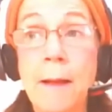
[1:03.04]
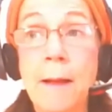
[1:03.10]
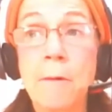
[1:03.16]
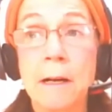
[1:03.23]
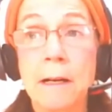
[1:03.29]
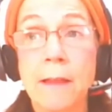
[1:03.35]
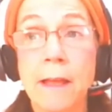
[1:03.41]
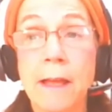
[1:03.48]

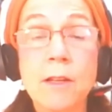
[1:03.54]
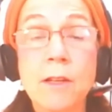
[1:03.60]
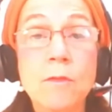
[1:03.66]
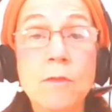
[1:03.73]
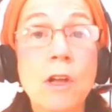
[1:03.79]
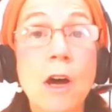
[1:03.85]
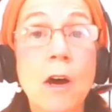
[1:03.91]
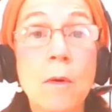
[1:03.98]
want to let you
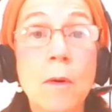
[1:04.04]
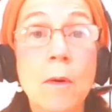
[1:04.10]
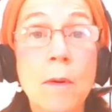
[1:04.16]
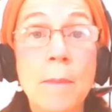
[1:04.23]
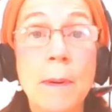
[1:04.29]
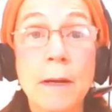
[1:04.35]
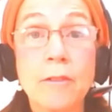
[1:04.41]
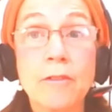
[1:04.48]
know
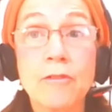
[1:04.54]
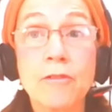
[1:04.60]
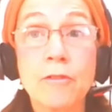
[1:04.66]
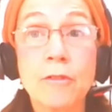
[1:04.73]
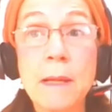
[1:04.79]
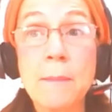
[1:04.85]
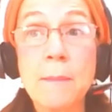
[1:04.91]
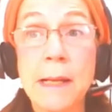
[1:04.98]
about a
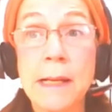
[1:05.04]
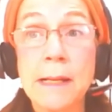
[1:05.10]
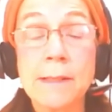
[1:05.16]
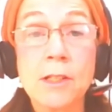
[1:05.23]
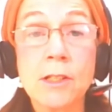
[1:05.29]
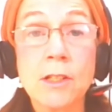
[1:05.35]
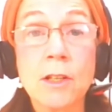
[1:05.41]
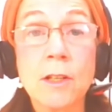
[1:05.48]
free
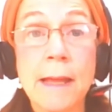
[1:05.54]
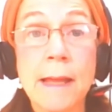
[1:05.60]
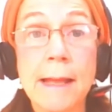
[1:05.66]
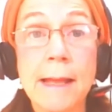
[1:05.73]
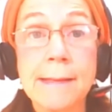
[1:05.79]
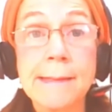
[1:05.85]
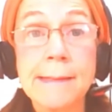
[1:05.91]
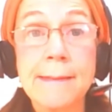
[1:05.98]

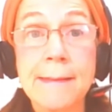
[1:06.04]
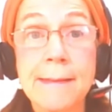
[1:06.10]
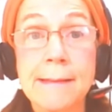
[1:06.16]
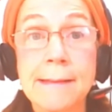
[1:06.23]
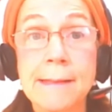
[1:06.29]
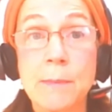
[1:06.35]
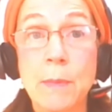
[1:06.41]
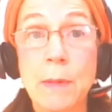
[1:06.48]
masterclass
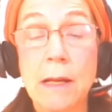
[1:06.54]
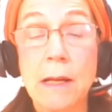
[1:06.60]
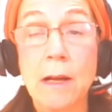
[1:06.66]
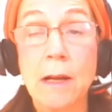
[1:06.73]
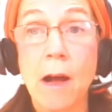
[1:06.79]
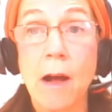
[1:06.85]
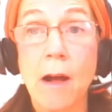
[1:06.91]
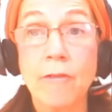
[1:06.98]
that's being
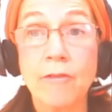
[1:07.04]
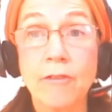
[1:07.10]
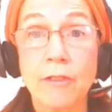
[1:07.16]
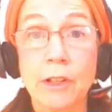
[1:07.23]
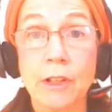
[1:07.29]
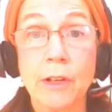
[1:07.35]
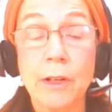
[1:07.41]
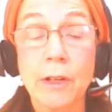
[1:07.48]

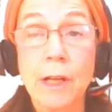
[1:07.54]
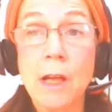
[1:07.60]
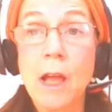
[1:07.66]
offered.